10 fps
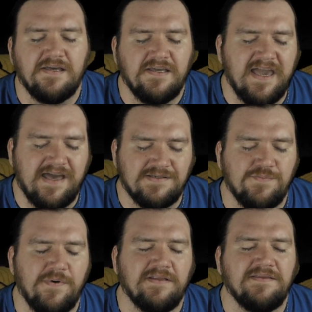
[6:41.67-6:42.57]

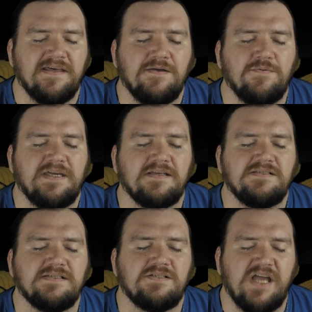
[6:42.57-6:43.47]
Yes, one thing we
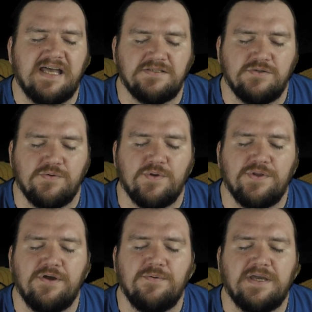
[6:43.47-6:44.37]
can suggest you,
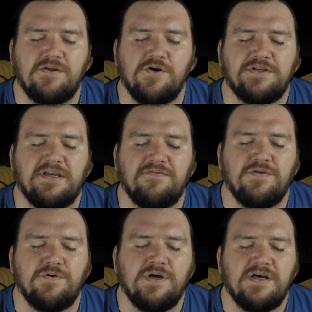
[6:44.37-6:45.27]
although we cannot give
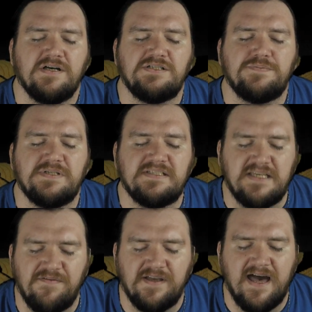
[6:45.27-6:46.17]
you a
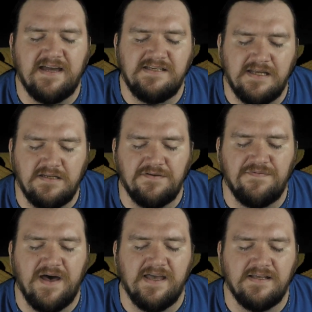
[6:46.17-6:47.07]
specific
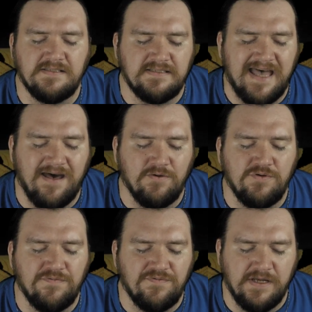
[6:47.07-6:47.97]
identifying
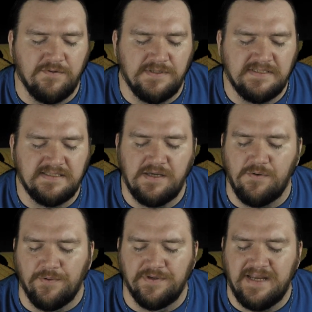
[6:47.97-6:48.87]
sound, frequency,
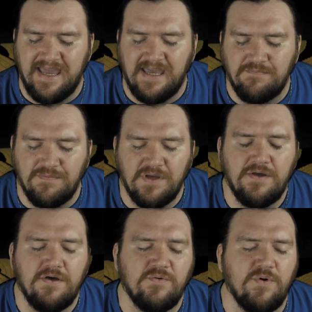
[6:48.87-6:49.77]
or name,
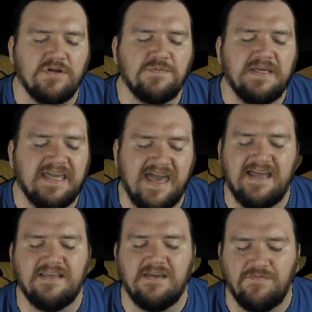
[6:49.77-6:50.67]
what we
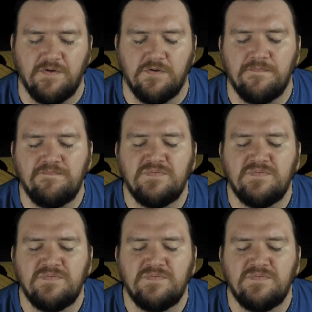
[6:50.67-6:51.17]
can give you